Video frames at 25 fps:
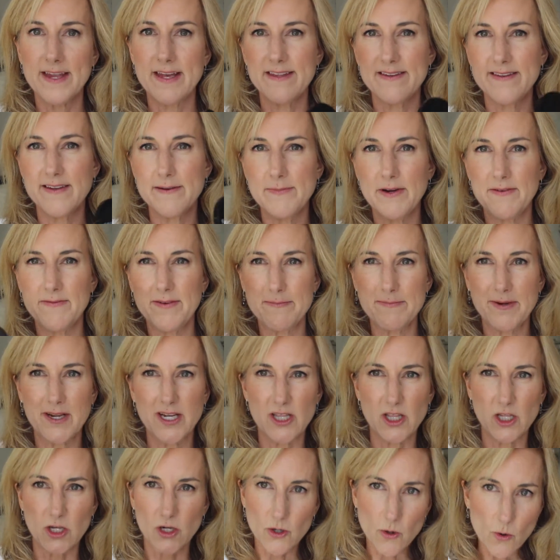Some of them
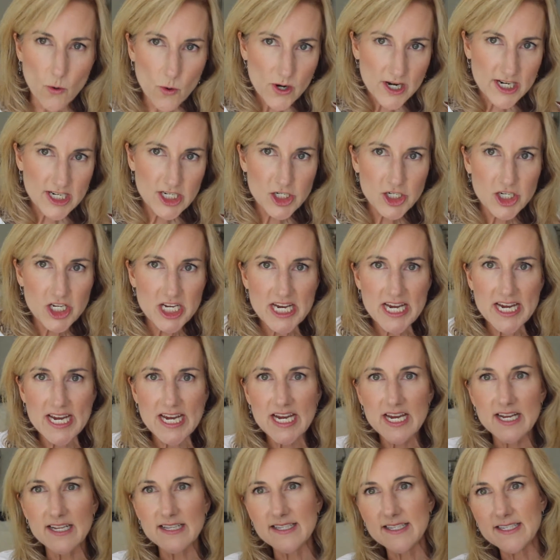can look
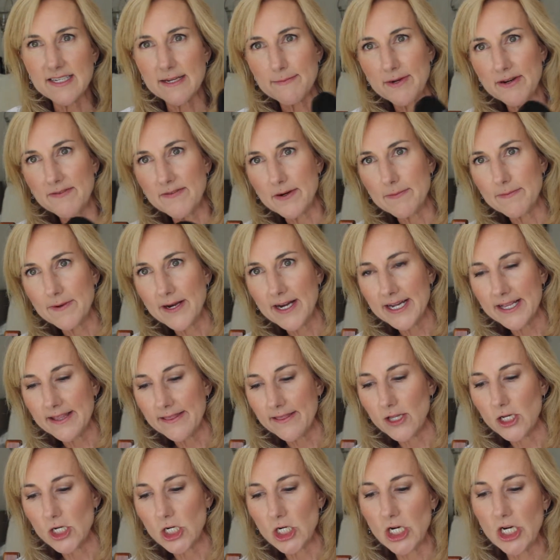orangey and some of them
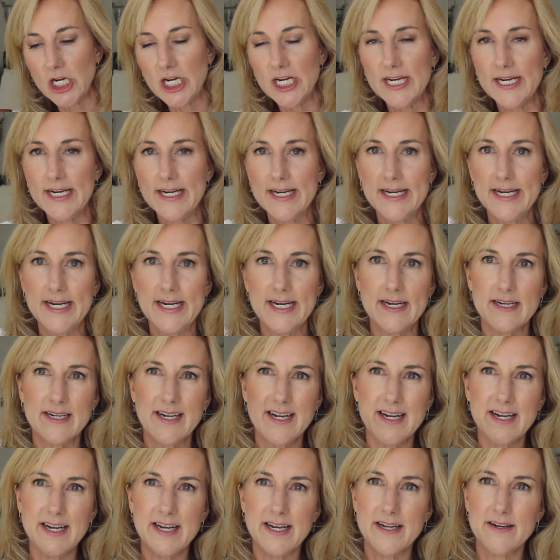can look
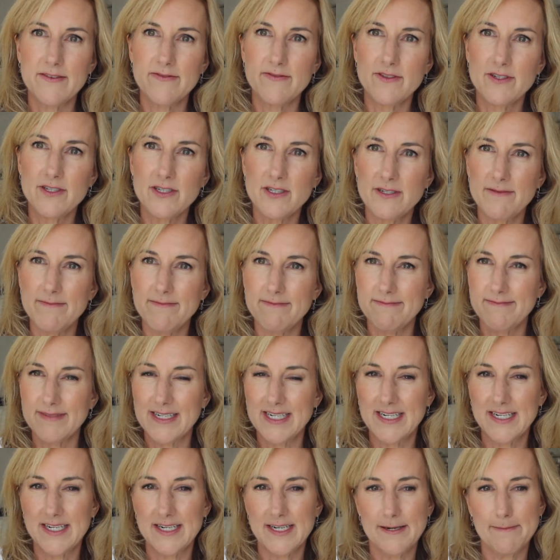kind of
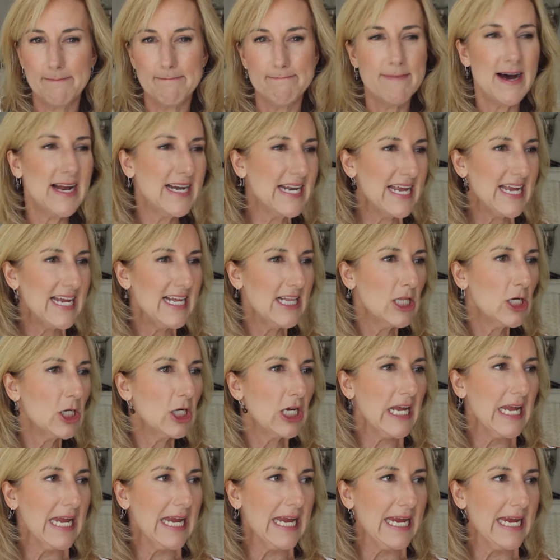muddy
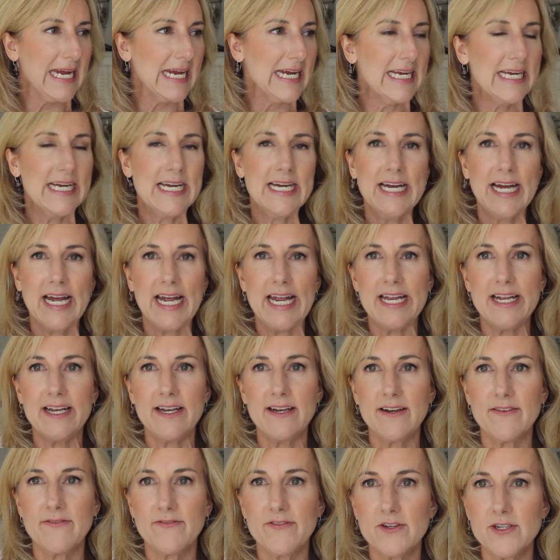looking.
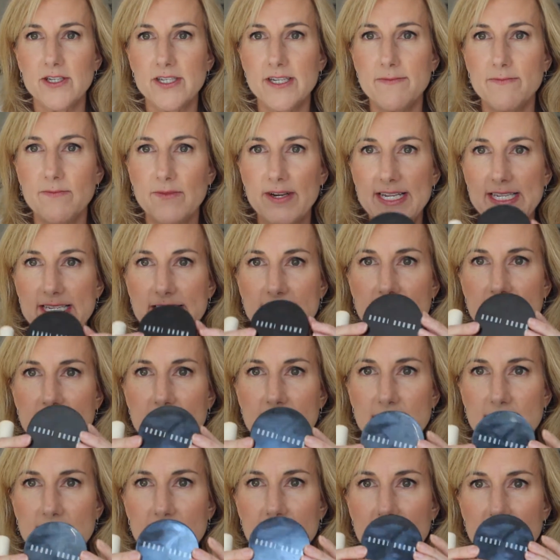And for some reason,
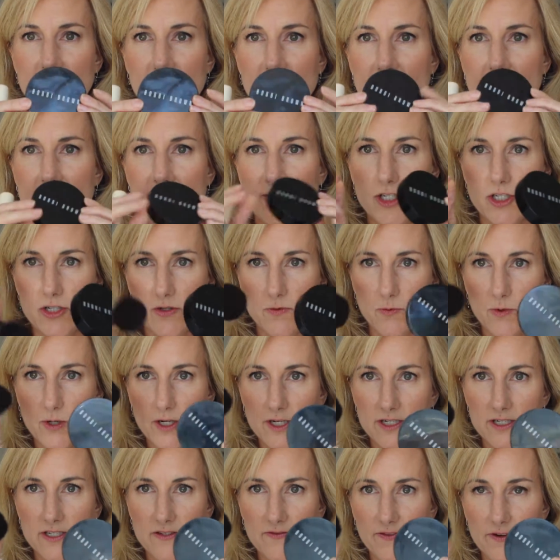this guy just
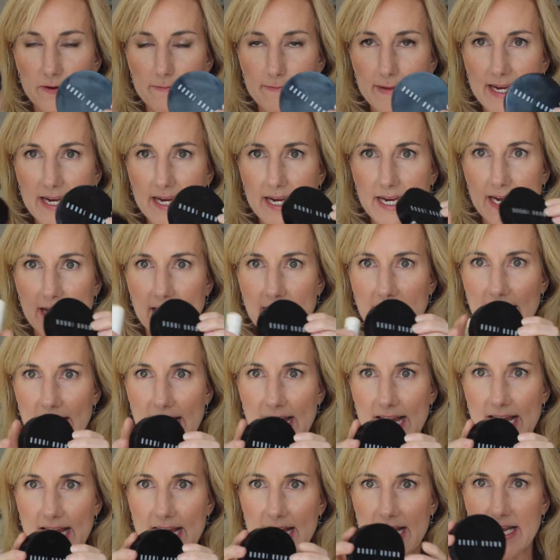works for me.
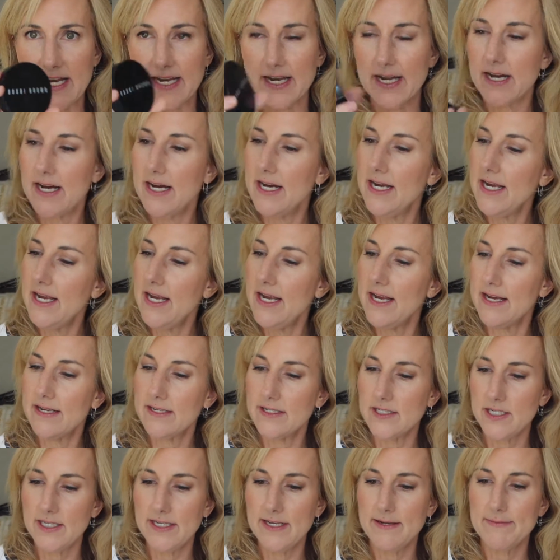And I
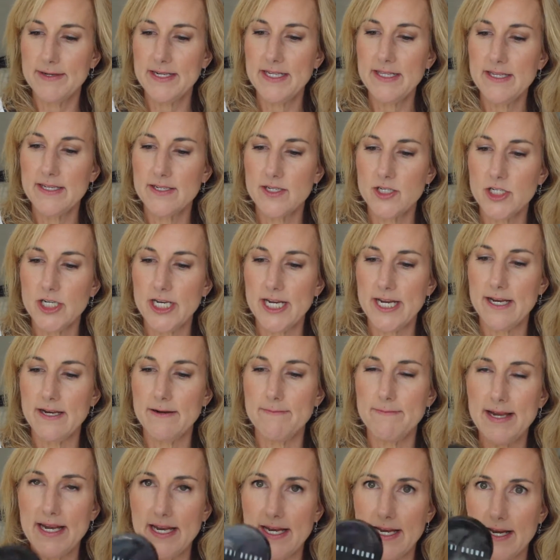actually am in the shade
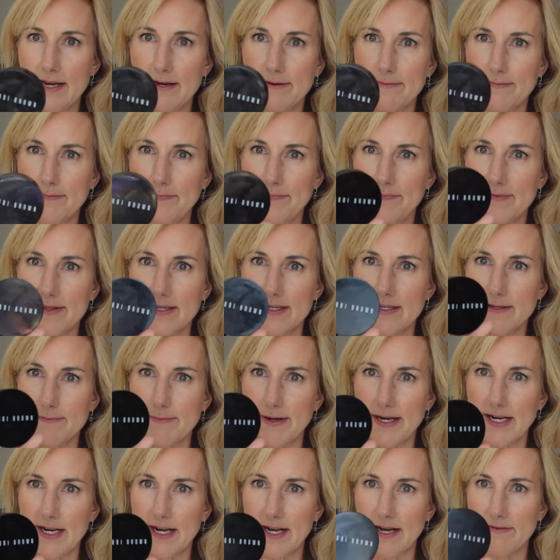medium,
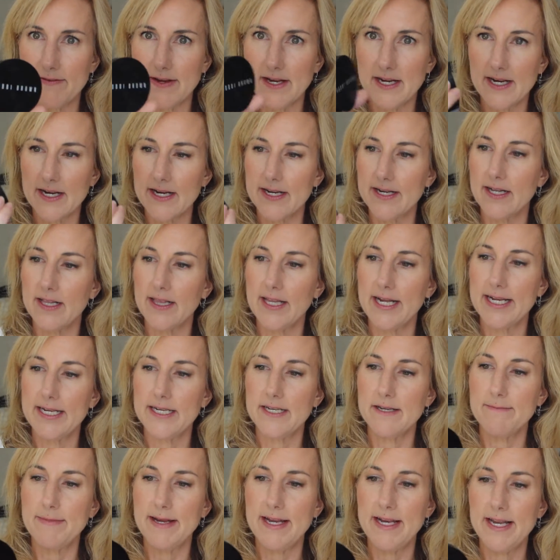despite having kind of light
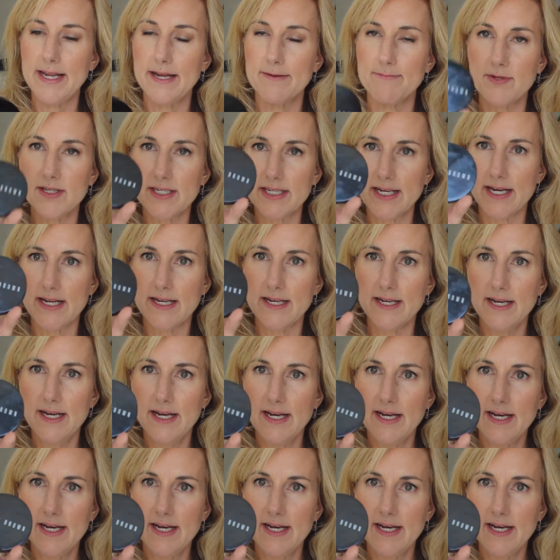to medium skin.